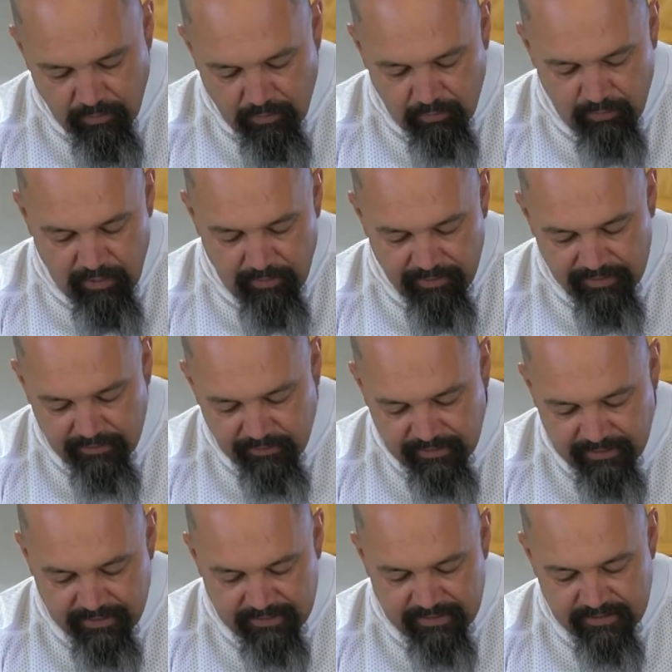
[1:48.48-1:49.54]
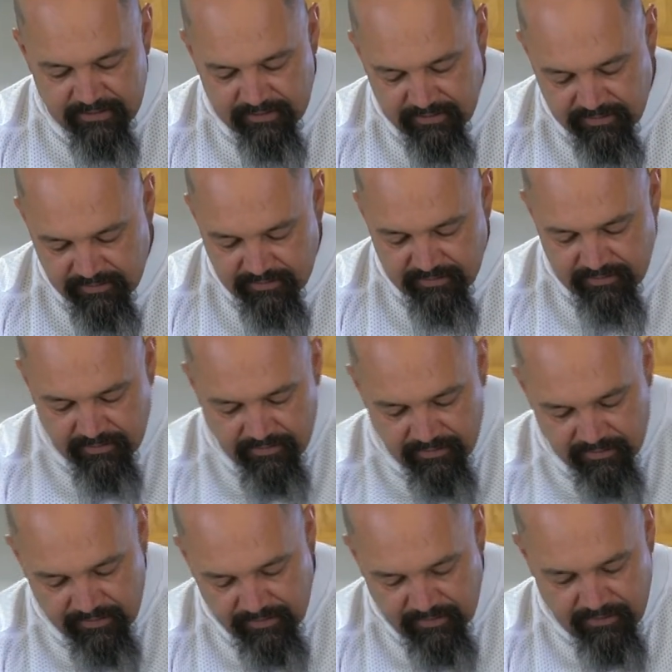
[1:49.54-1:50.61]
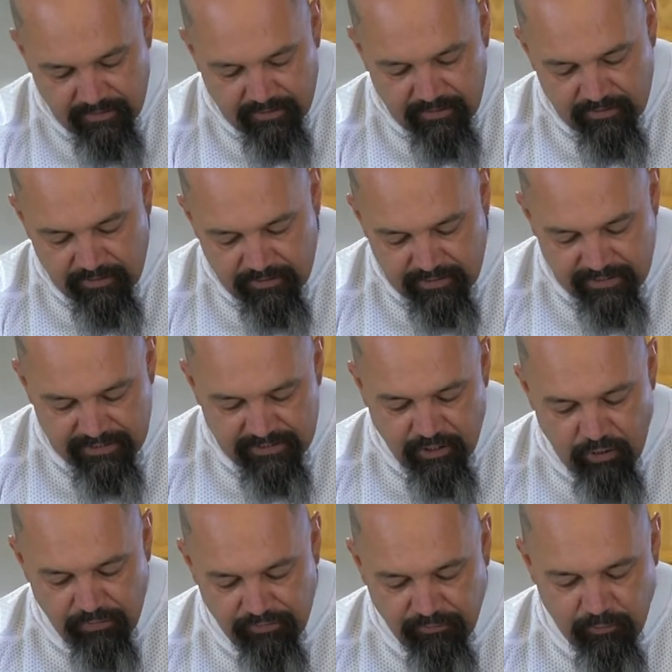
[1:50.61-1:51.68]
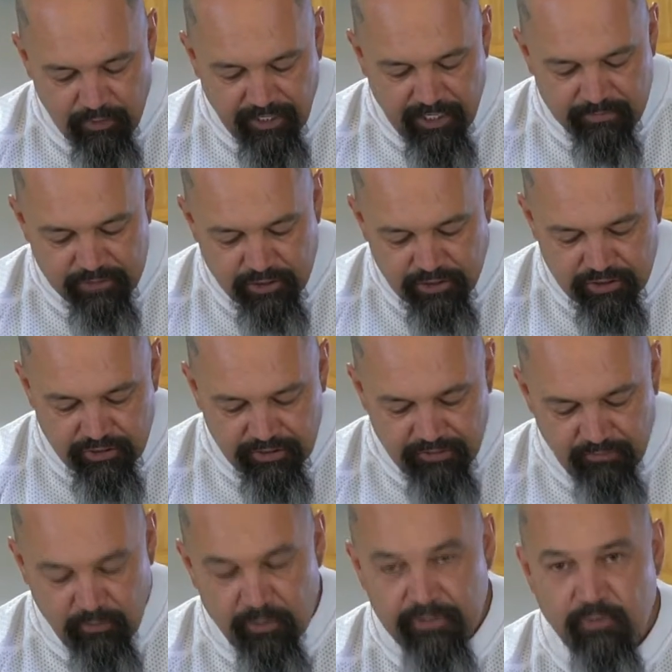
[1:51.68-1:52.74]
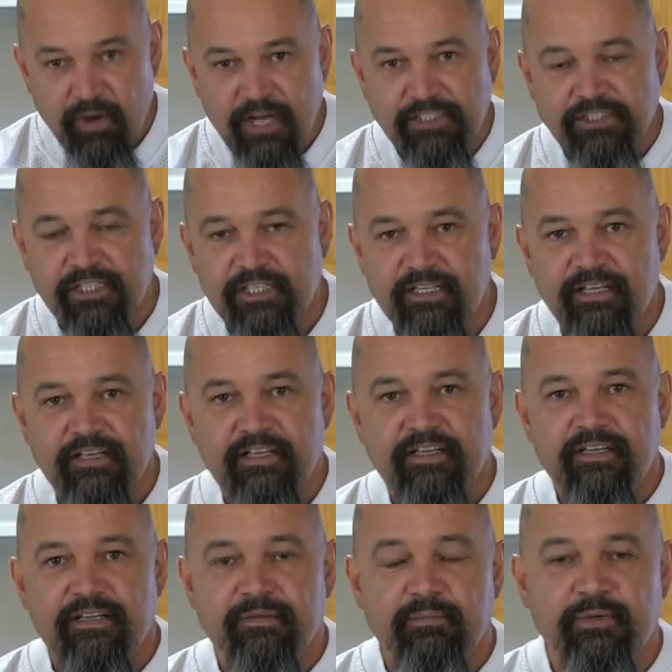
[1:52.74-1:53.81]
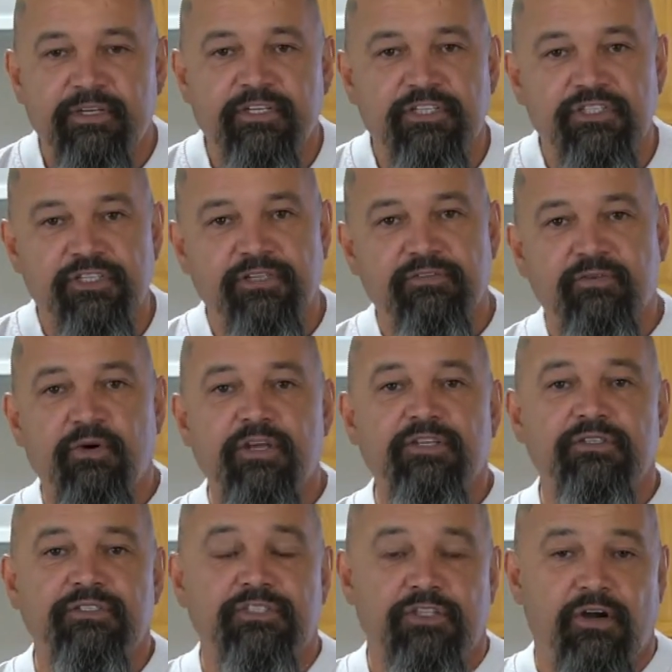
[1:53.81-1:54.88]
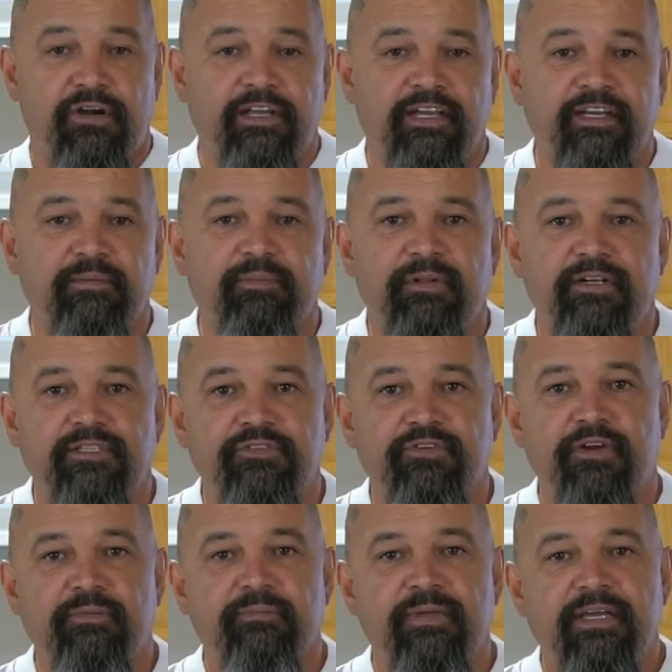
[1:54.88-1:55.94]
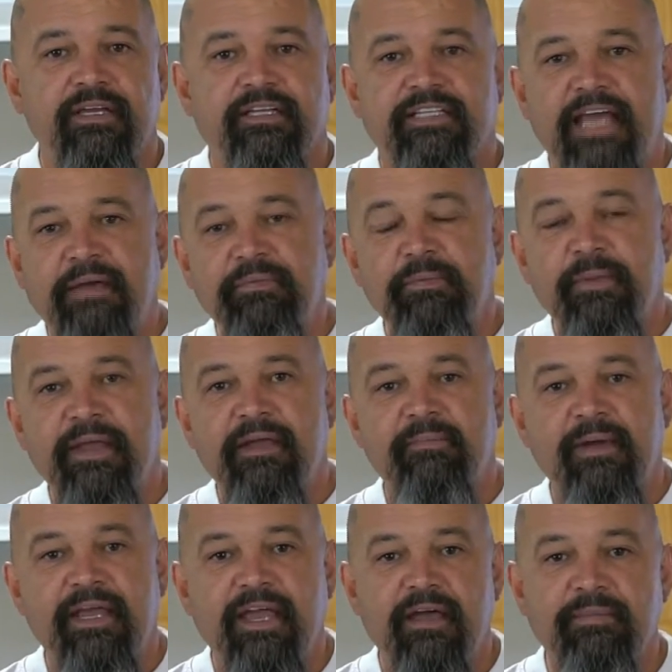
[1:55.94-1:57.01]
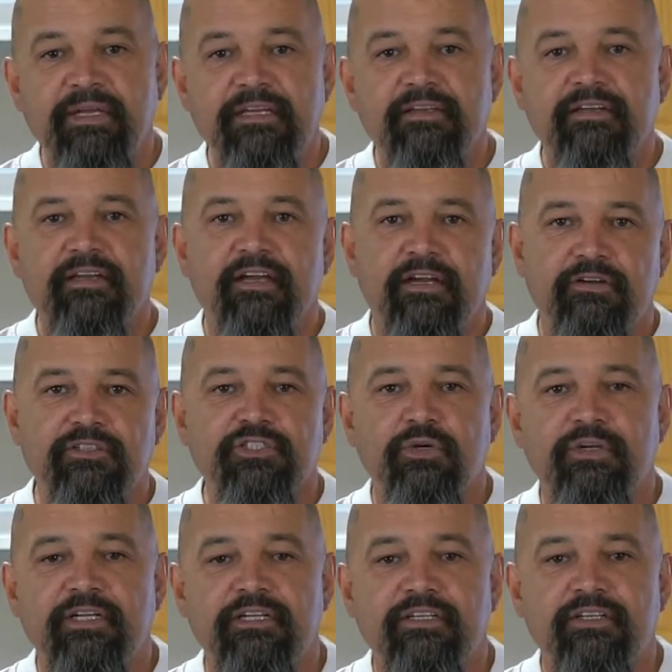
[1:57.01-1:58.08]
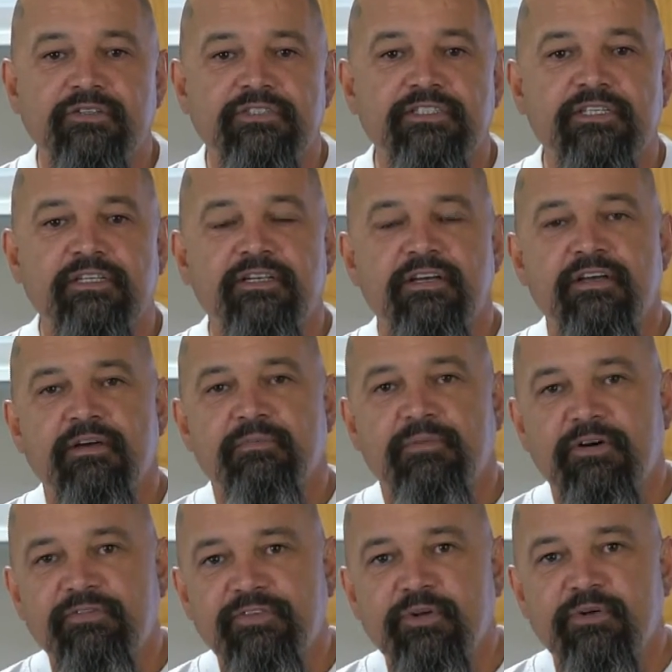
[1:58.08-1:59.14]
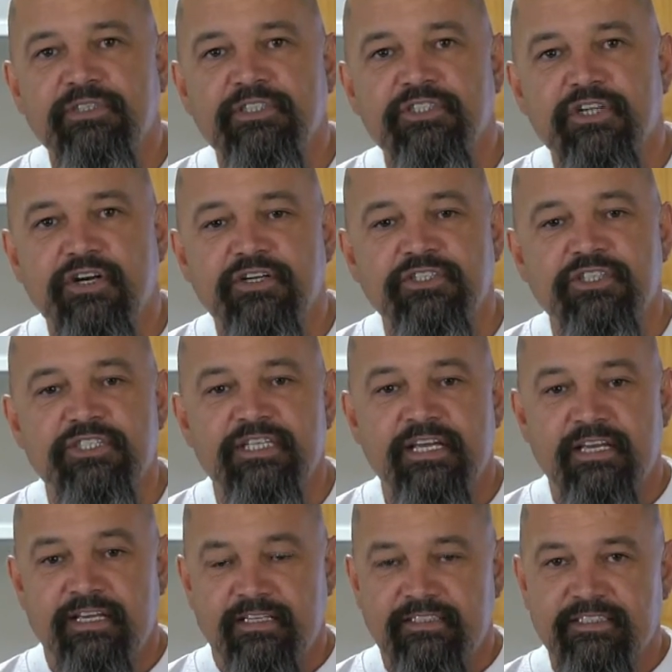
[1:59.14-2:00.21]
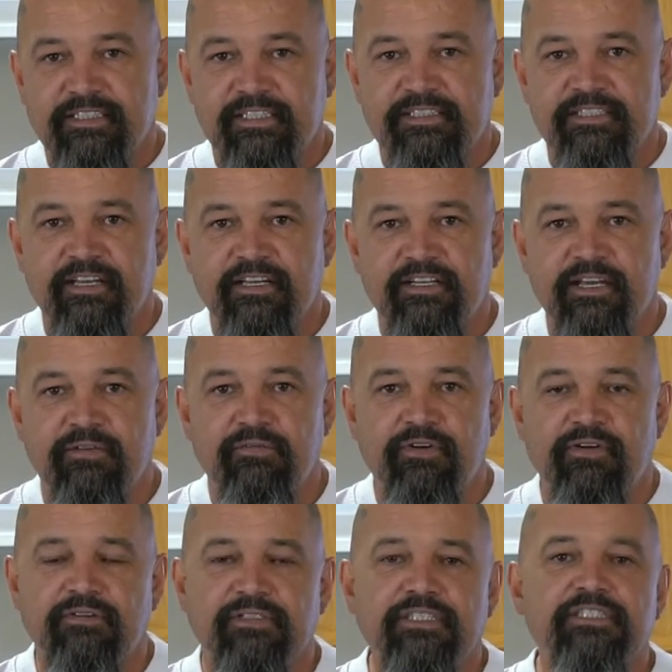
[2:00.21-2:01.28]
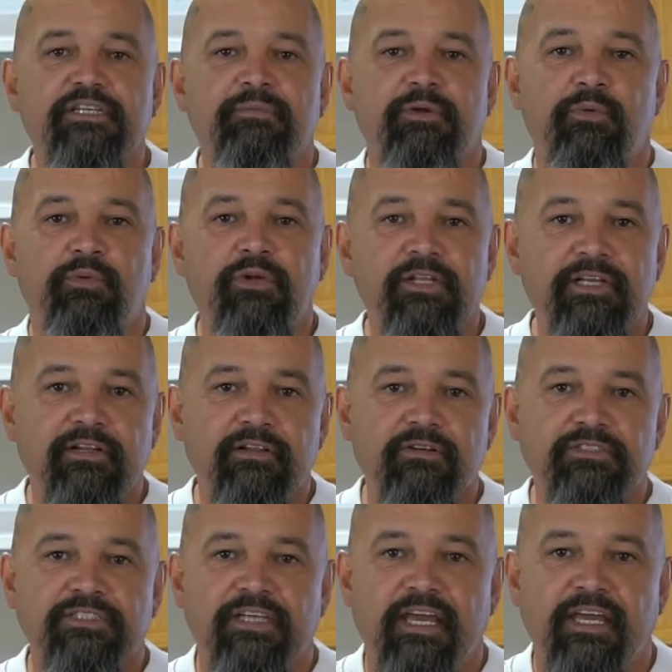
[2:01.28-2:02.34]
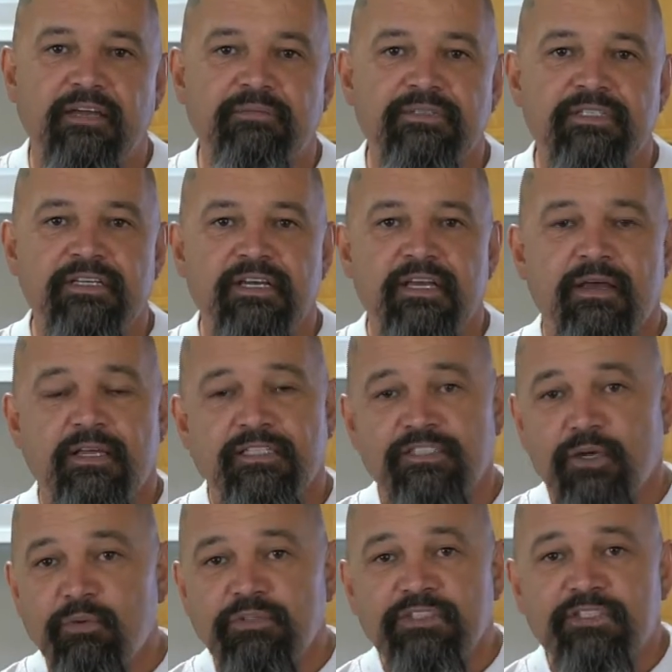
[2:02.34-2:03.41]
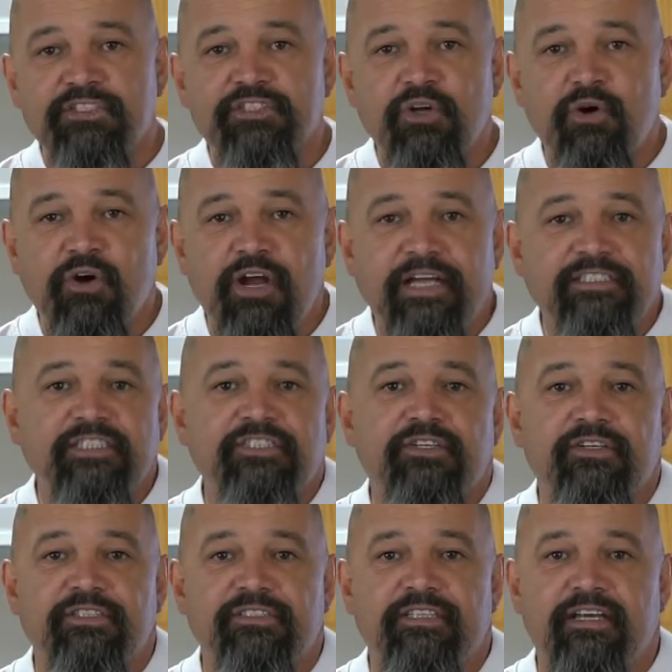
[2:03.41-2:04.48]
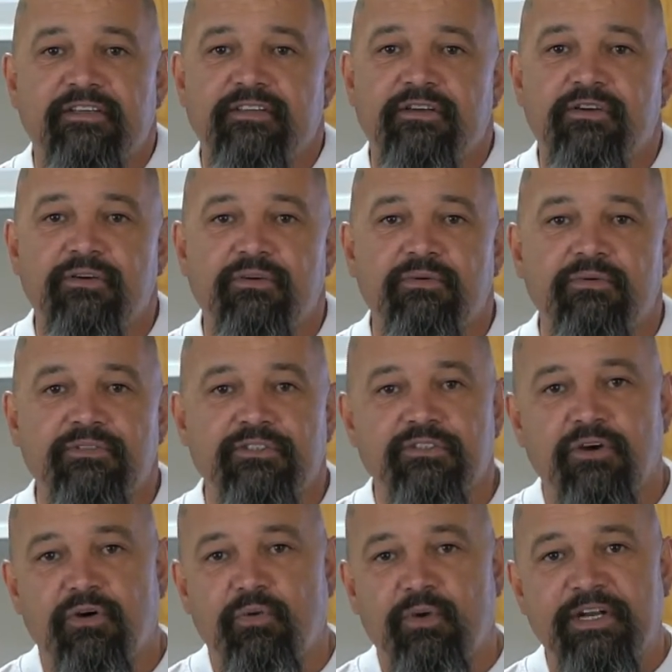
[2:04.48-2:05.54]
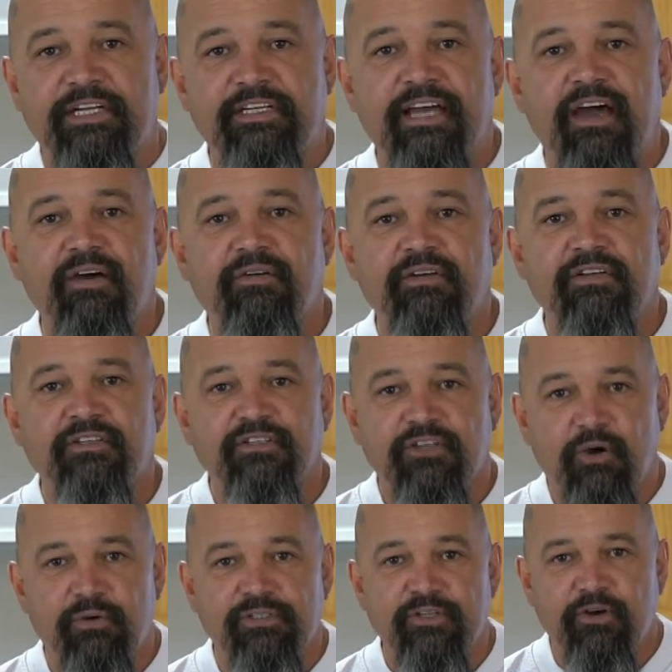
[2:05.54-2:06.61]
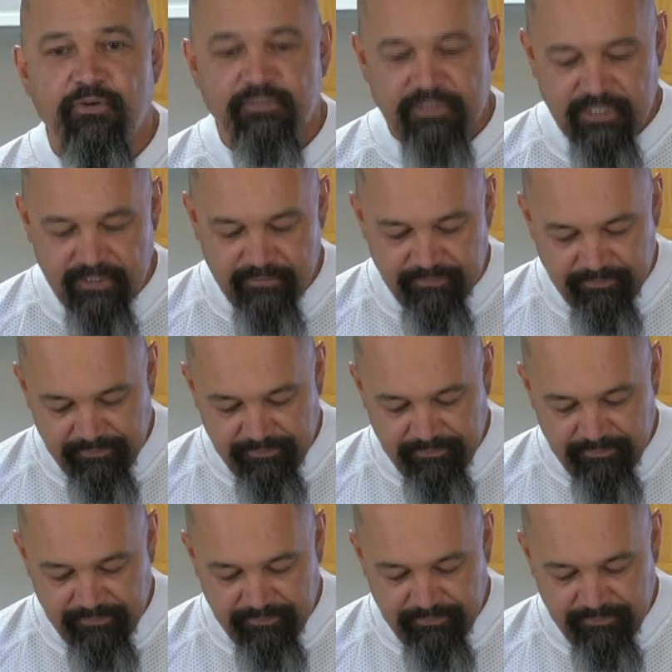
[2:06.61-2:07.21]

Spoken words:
While we're doing this, let's go over 4 games you shouldn't avoid watching, but you should avoid starting any players from. Tampa Bay at Miami, Arizona at Houston, Buffalo at the Chargers, and Cincy at Denver. These are going to be really close games. Someone's going to score, I just couldn't tell you who. So when in doubt, go with the home team.